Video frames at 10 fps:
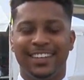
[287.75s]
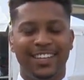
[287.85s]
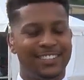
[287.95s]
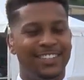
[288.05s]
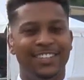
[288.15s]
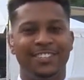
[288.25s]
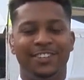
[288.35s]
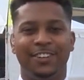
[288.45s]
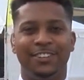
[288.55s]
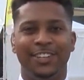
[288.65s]
Yes, it is
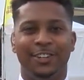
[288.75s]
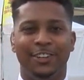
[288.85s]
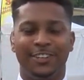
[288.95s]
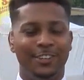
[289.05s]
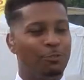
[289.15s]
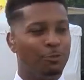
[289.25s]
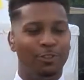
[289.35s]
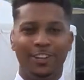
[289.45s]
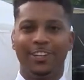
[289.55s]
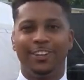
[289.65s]
certainly looking
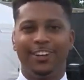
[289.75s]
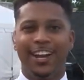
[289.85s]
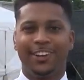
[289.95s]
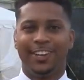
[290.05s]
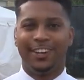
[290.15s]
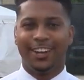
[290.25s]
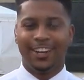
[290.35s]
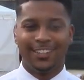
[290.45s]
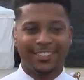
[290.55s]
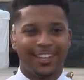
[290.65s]
really good out here
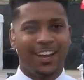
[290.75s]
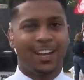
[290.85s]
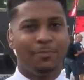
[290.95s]
in Scott.